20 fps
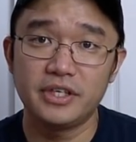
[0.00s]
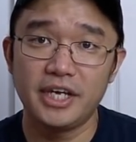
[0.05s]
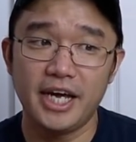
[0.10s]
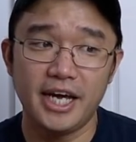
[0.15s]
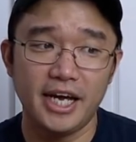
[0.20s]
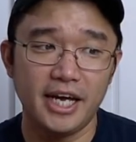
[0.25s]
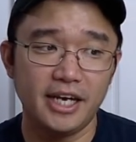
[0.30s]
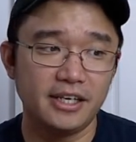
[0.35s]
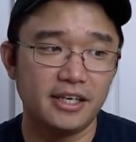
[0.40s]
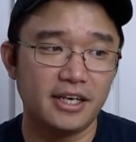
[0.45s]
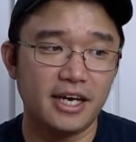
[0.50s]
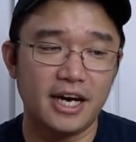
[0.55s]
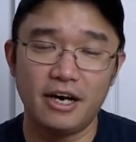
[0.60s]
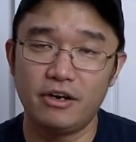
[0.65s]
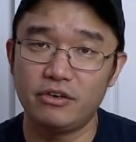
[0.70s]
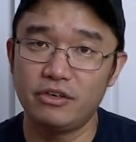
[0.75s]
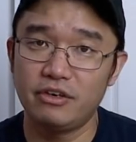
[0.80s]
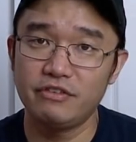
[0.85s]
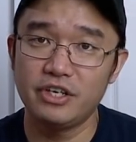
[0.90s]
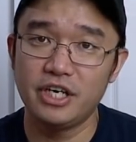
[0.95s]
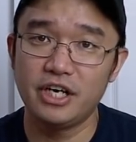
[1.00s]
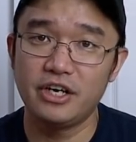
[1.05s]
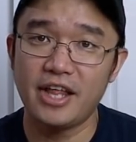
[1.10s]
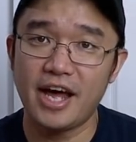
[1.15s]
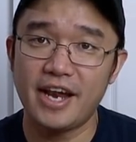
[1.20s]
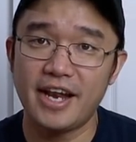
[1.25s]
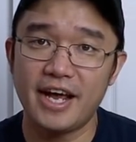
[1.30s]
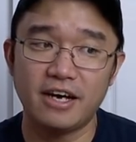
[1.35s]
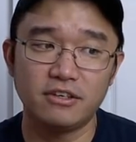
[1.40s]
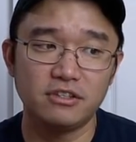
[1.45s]
And I don't know if you hear
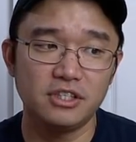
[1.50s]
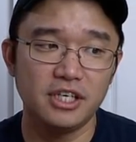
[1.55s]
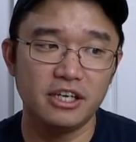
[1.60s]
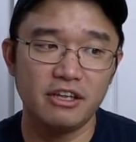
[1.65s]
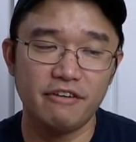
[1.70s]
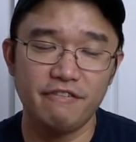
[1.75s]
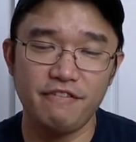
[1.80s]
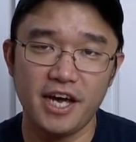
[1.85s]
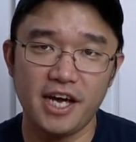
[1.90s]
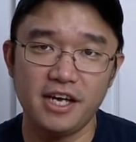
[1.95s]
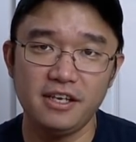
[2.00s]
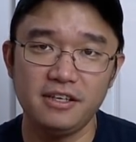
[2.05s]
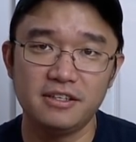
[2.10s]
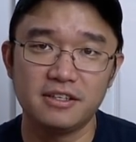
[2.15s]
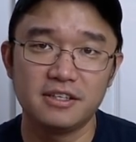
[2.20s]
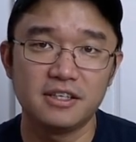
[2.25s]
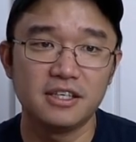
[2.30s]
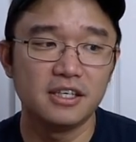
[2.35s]
that now. You hear the fan?